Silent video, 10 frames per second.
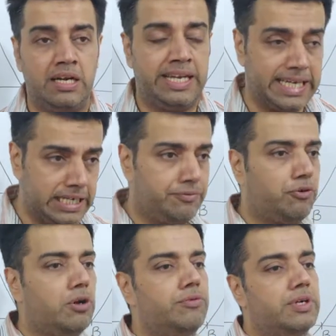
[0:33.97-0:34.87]
Taking it
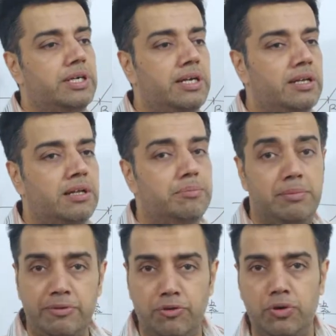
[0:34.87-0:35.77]
forward,
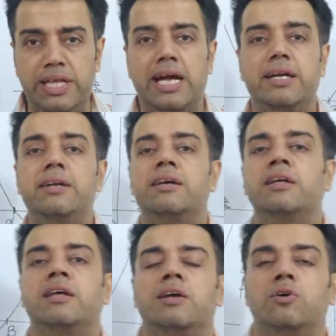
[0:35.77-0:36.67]
but before that,
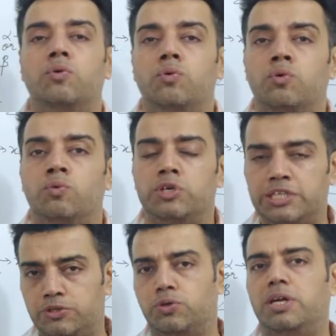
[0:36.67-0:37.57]
what
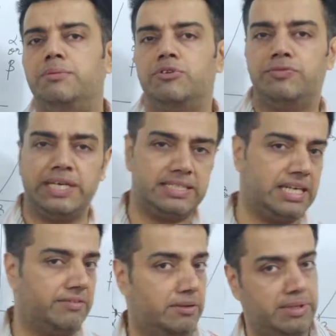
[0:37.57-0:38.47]
are the total number of things
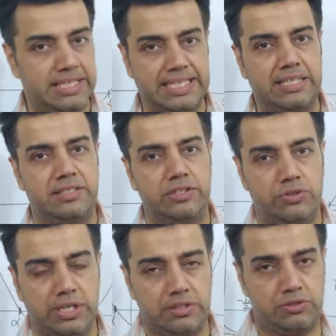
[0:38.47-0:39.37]
that we will be discussing
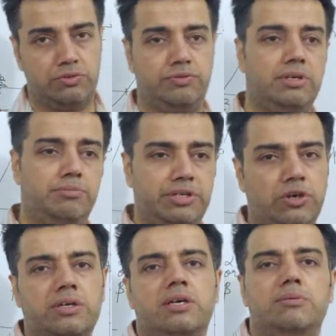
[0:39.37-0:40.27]
today? So we will be
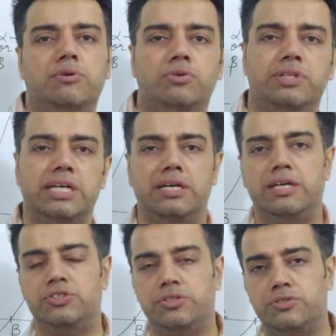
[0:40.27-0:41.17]
talking about the
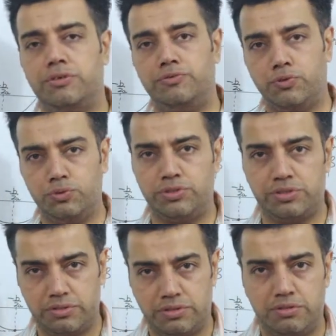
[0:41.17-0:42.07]
conditions of
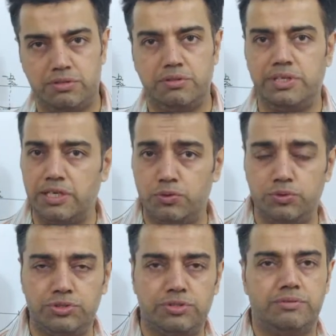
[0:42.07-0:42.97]
roots, real
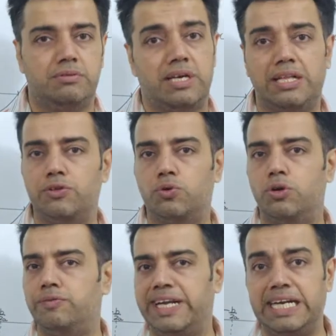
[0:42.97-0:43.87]
roots, and the
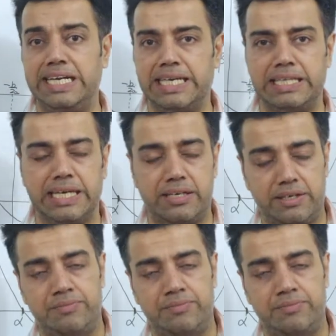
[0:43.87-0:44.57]
role of delta in that.